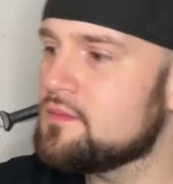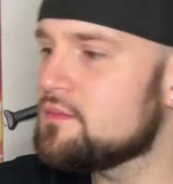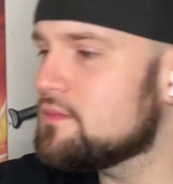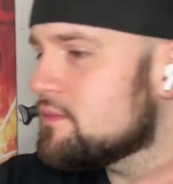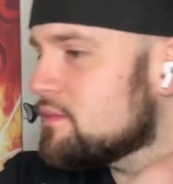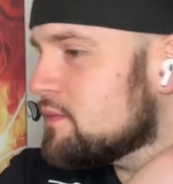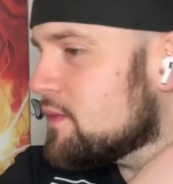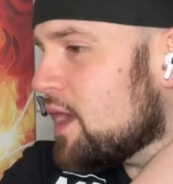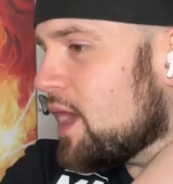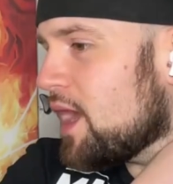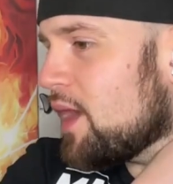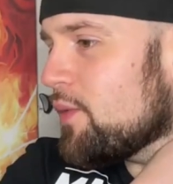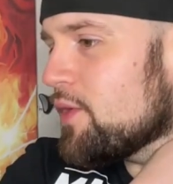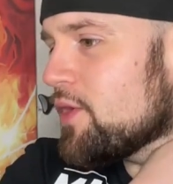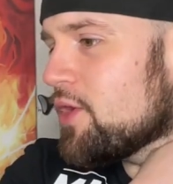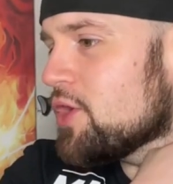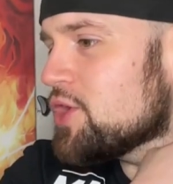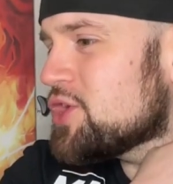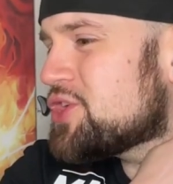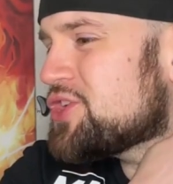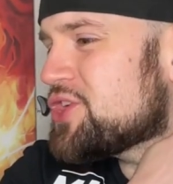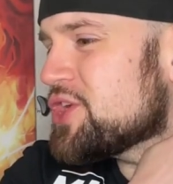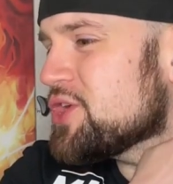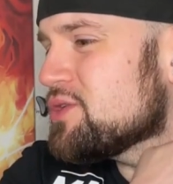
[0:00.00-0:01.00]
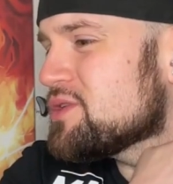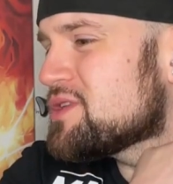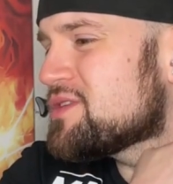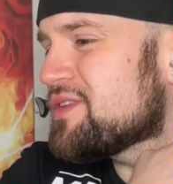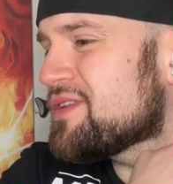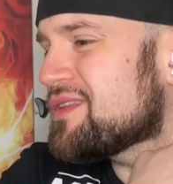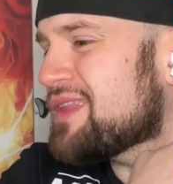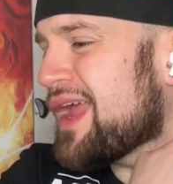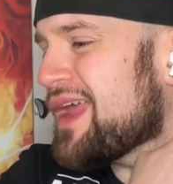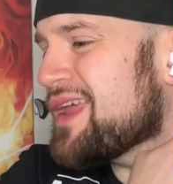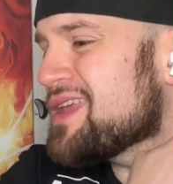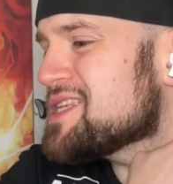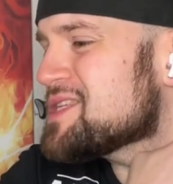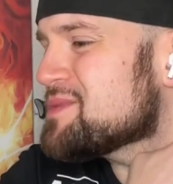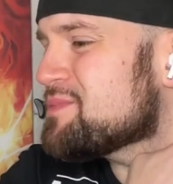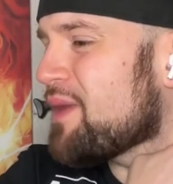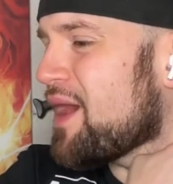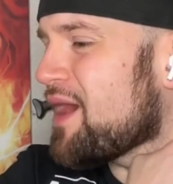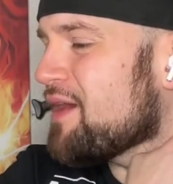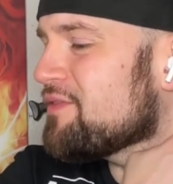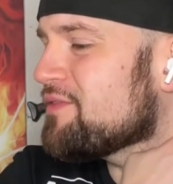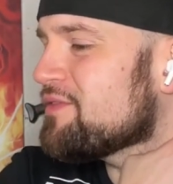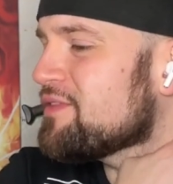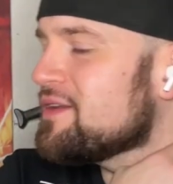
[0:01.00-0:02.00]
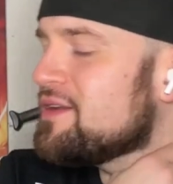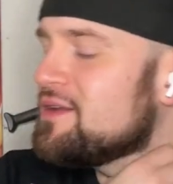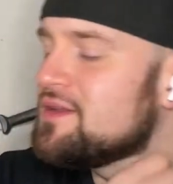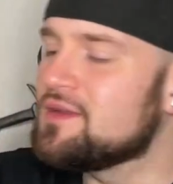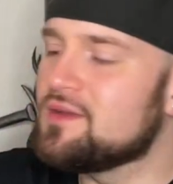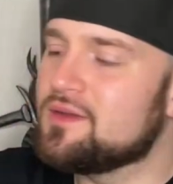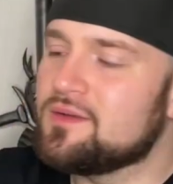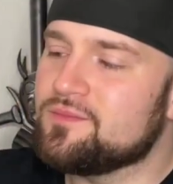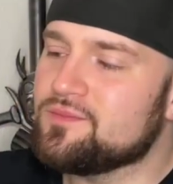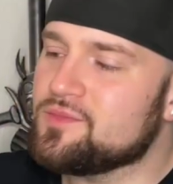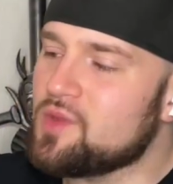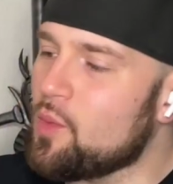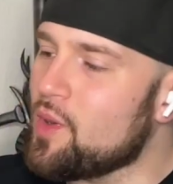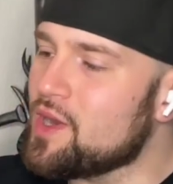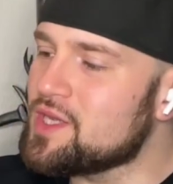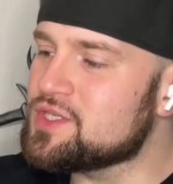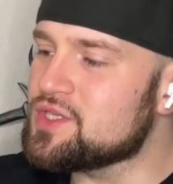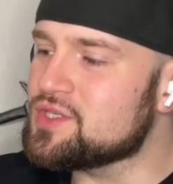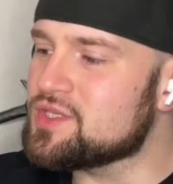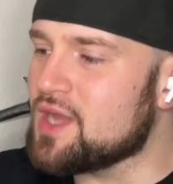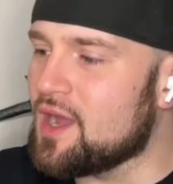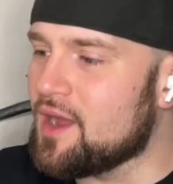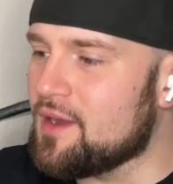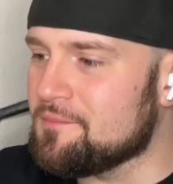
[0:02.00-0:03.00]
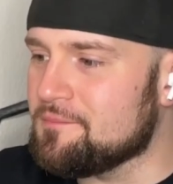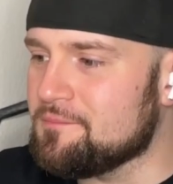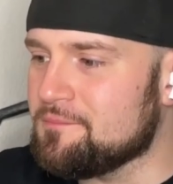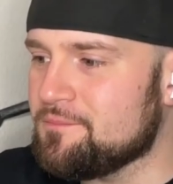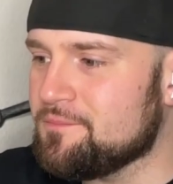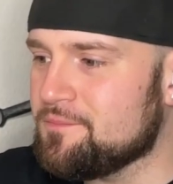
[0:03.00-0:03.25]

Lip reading: Nah, we got shields for days, bruv. Don't waste your time.